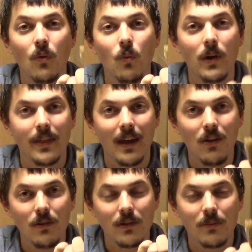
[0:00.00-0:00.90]

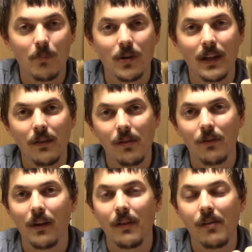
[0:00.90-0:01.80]
without putting
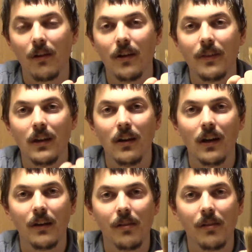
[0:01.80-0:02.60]
stress on the knot.